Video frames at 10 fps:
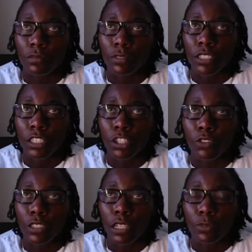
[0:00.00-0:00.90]
get over a
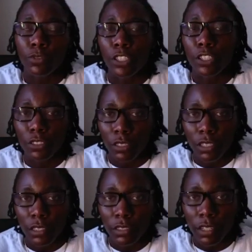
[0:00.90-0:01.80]
lot of fears and
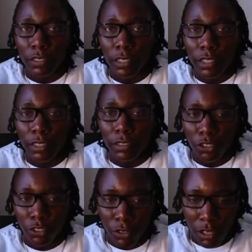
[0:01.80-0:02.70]
things like that.
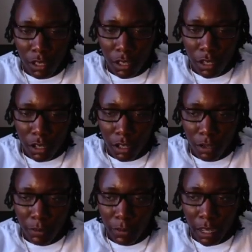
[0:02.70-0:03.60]
So
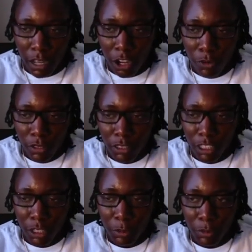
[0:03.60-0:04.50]
I always
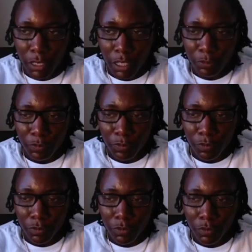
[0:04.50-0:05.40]
tell people that
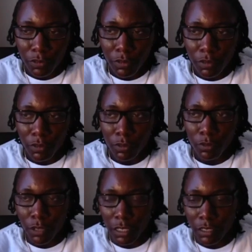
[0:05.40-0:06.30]

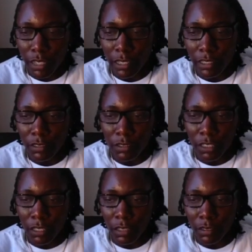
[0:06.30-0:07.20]
it's kind
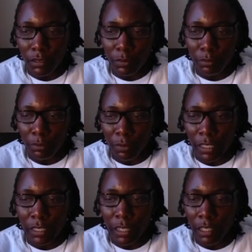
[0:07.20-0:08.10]
of
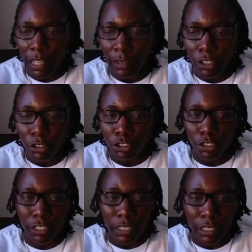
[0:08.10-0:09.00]
getting a life coach or
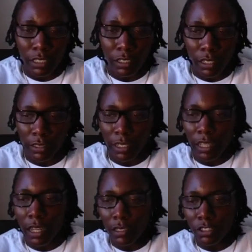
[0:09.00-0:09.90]
getting a
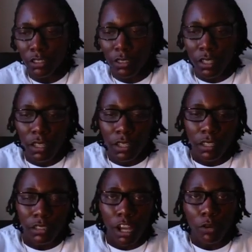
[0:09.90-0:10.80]
psychologist
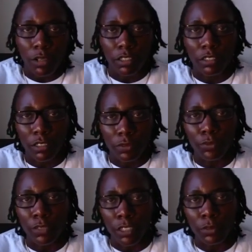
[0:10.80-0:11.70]

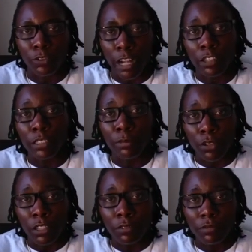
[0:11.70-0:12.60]
is frowned
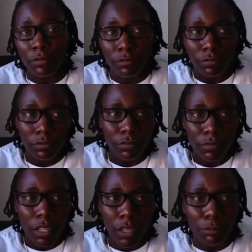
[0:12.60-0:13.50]
upon.
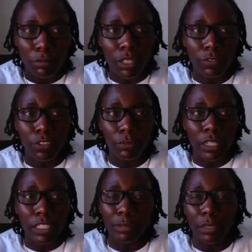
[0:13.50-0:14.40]
But for me,
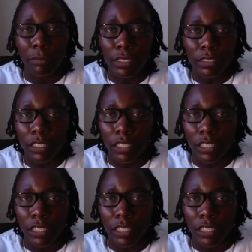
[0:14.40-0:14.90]
it's been the best